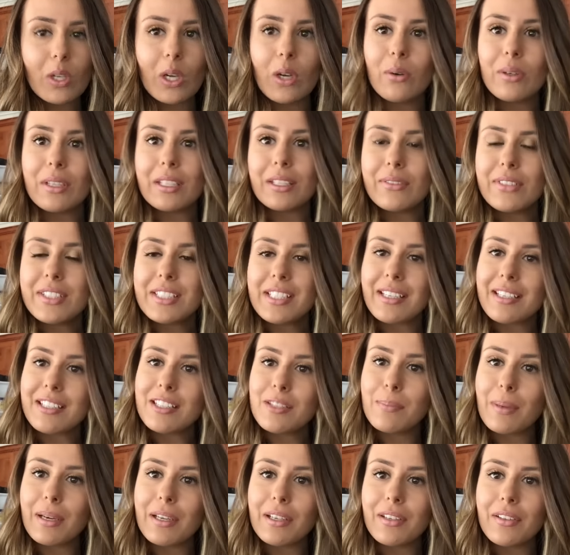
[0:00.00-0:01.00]
Oh, it even
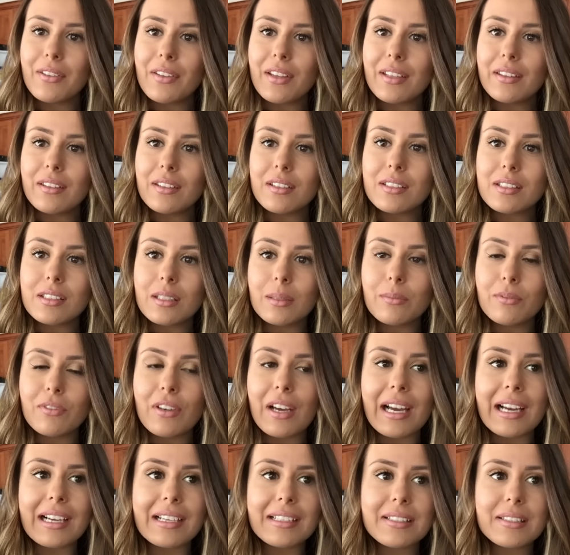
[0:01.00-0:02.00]
tastes better than the Slim
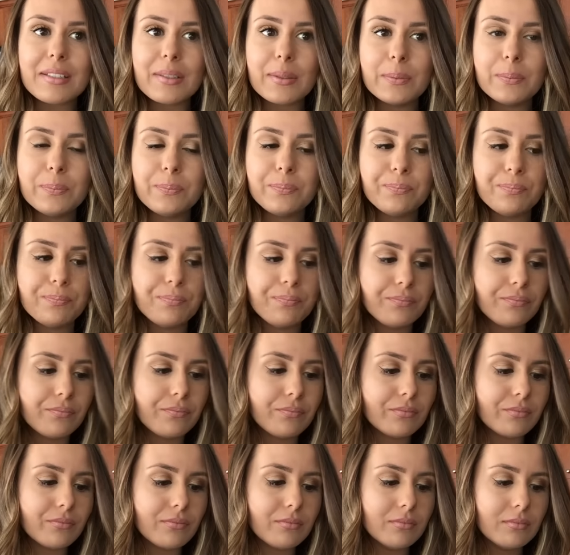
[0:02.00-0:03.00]
Fast.
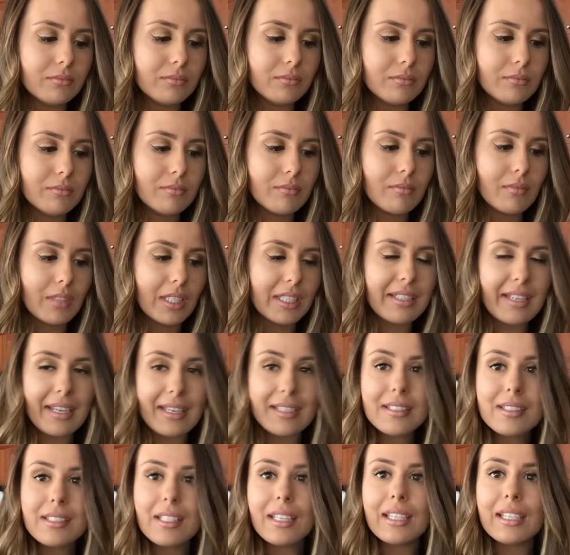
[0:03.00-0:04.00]
It
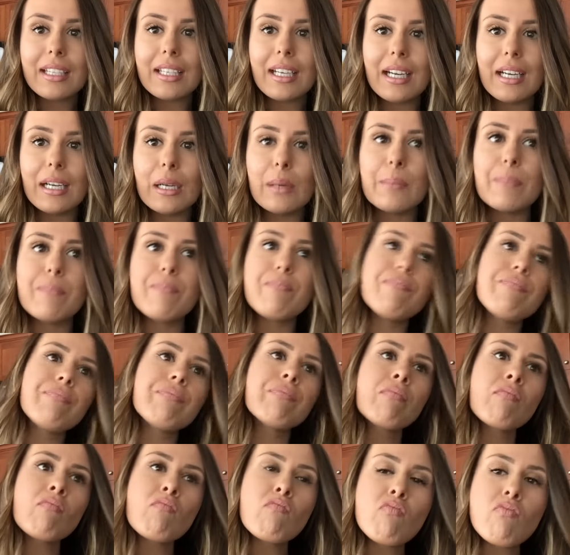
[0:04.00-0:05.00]
tastes like um
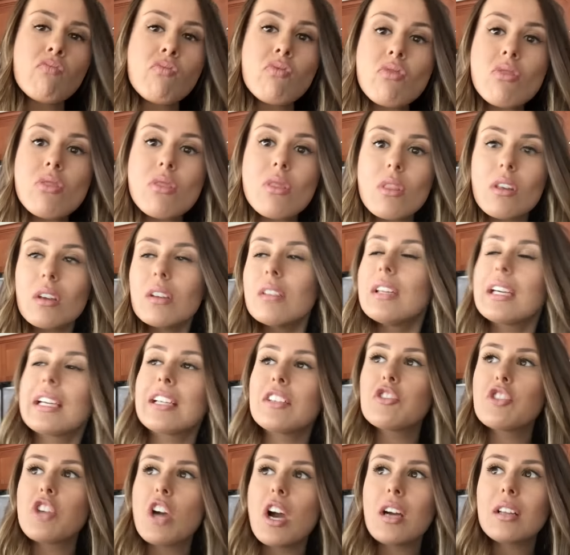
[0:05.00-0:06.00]

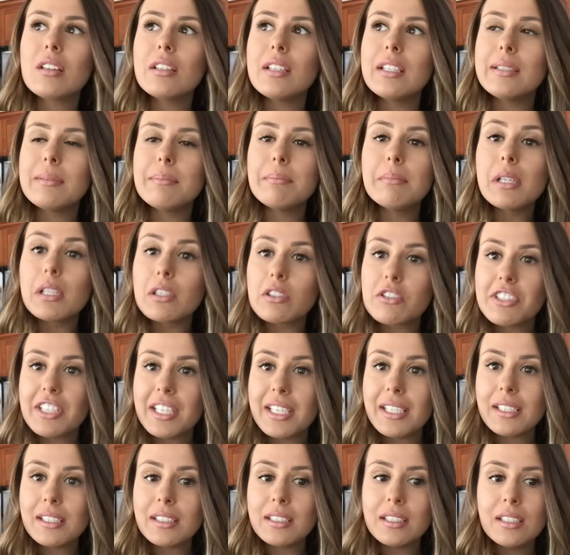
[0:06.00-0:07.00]
like a chocolate
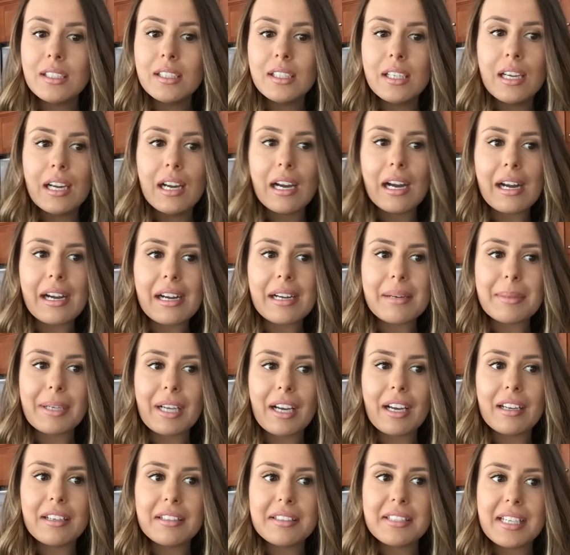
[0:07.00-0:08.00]
milkshake. Um,
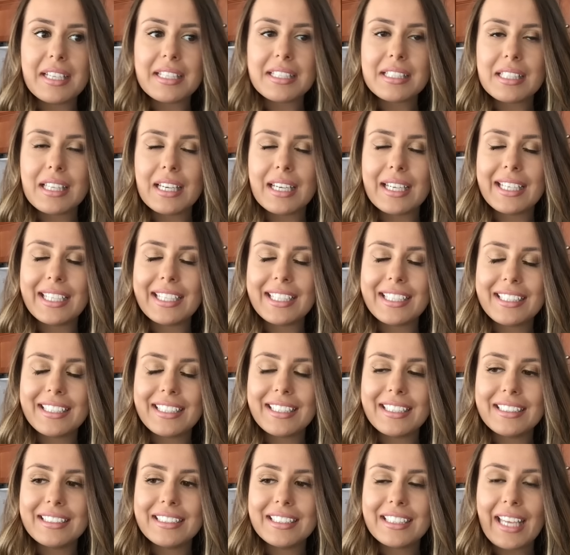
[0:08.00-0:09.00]
it kind of tastes like
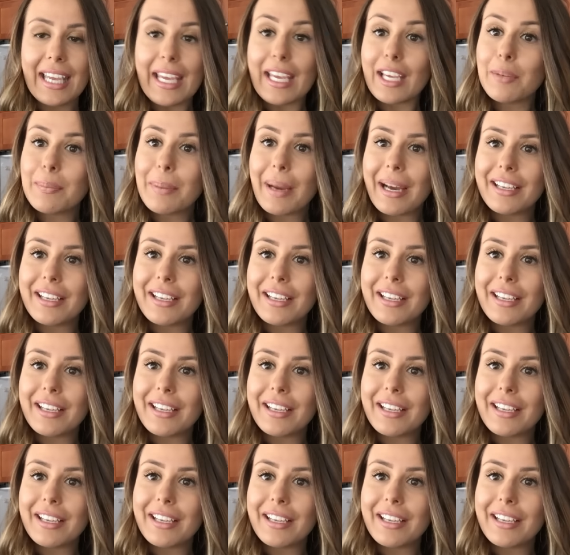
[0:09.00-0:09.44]
cake